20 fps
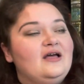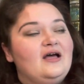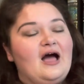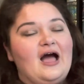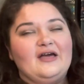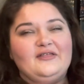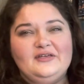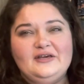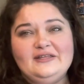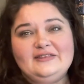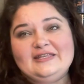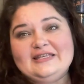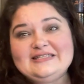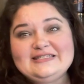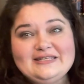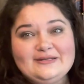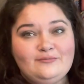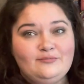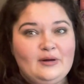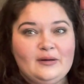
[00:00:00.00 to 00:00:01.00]
I think
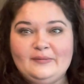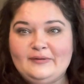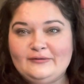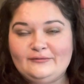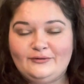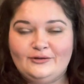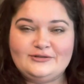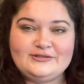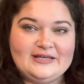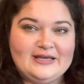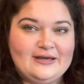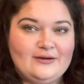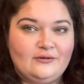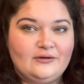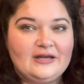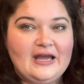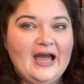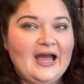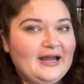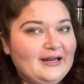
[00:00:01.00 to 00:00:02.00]
this and Bubbly Rosé were
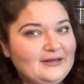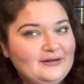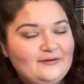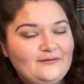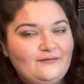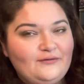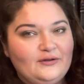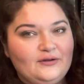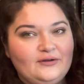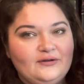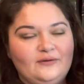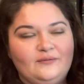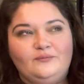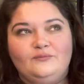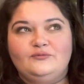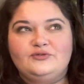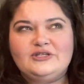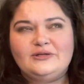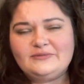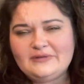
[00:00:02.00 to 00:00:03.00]
kind of the,
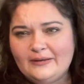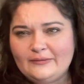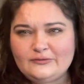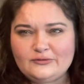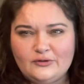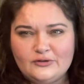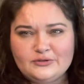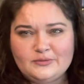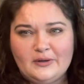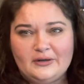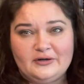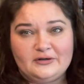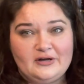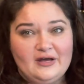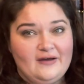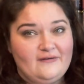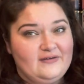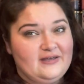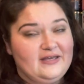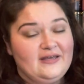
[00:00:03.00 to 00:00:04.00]
sometimes Rosewater and
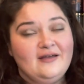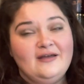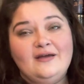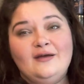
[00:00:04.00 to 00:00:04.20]
Avi,